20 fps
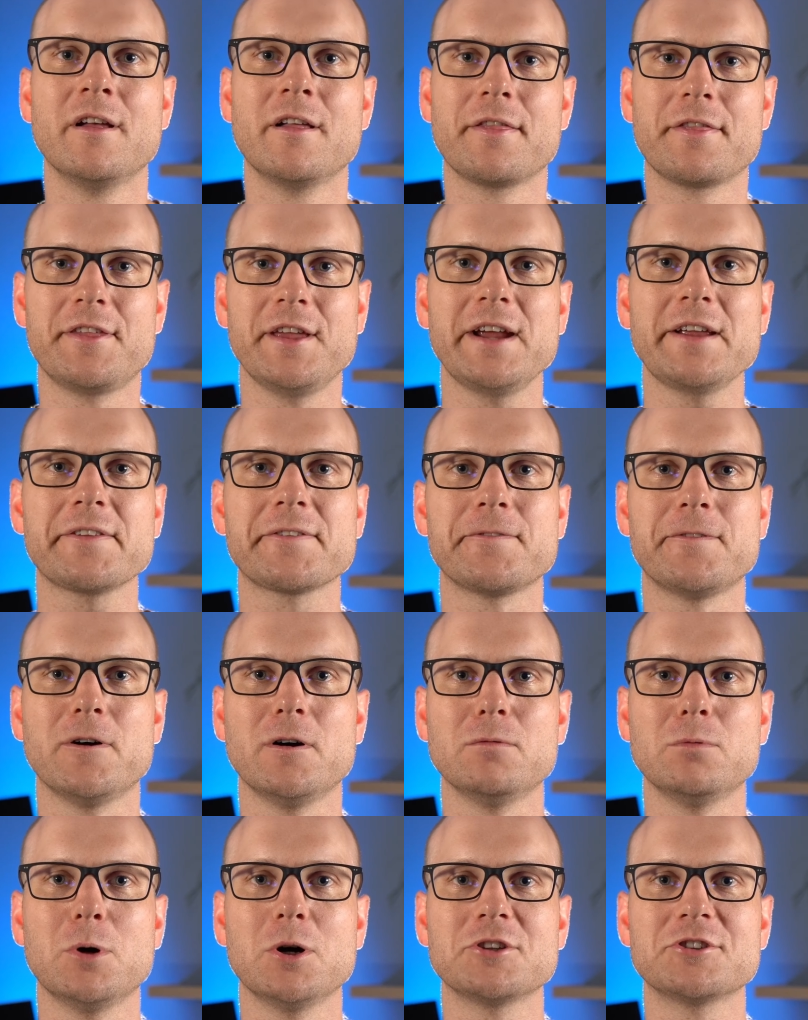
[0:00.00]
Thanks for
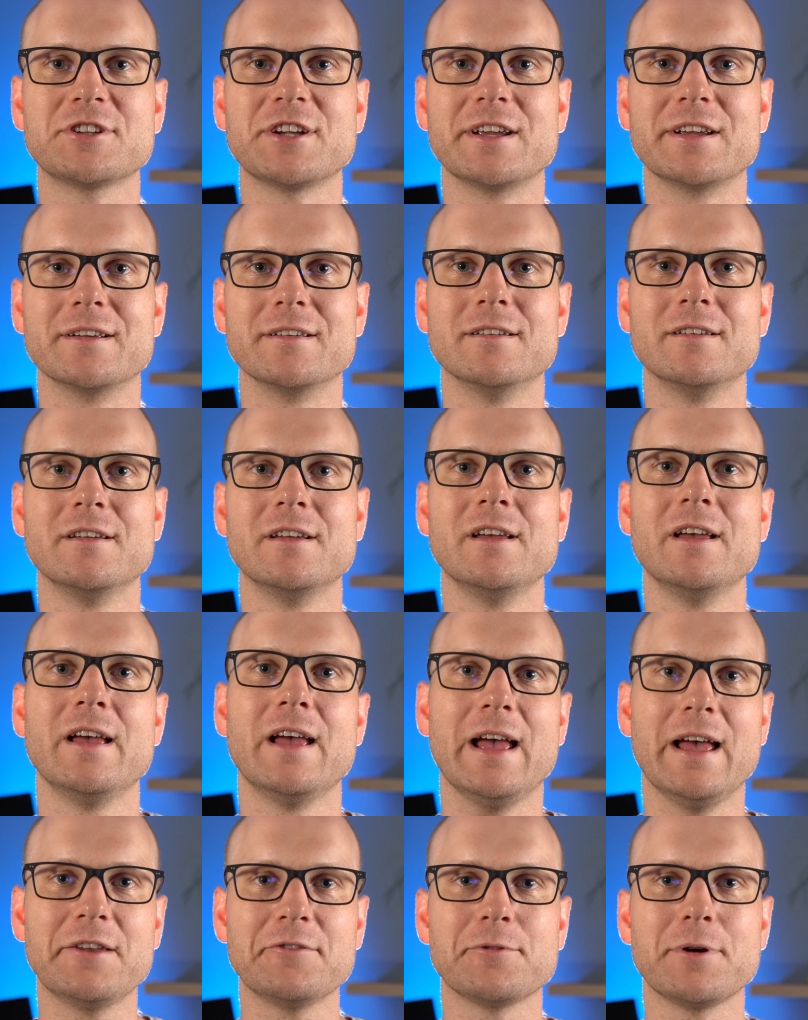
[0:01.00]
watching.
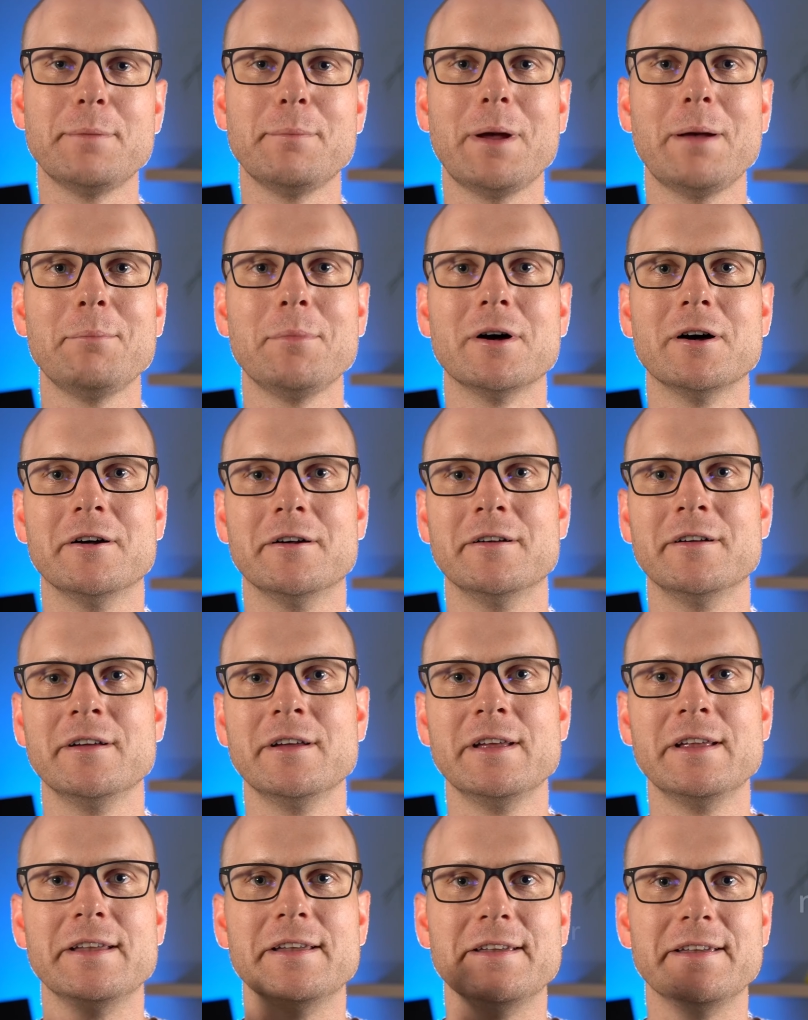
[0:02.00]
And remember,
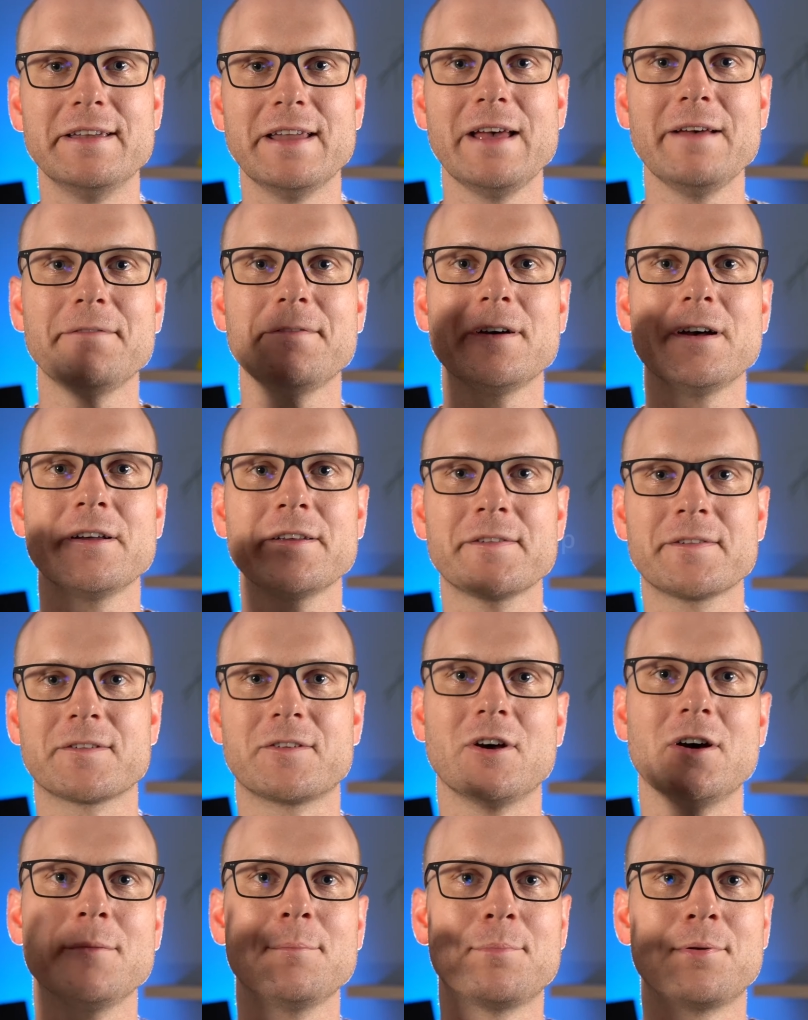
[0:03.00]
Never
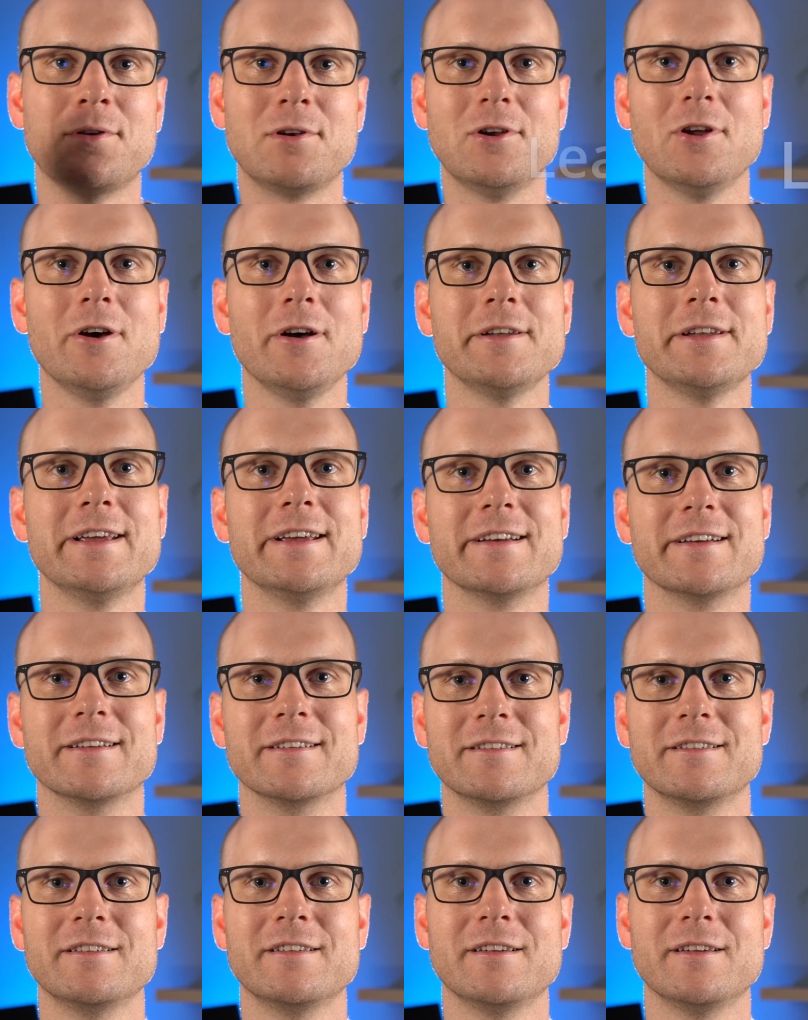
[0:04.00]
stop learning.
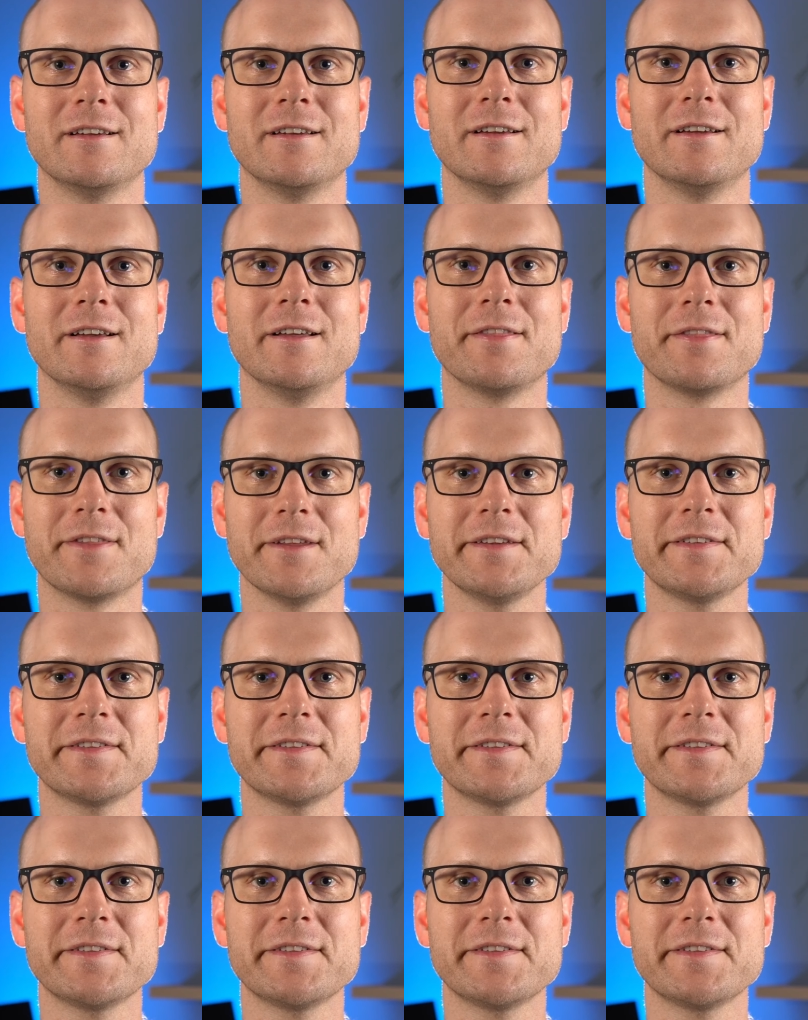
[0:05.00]
In this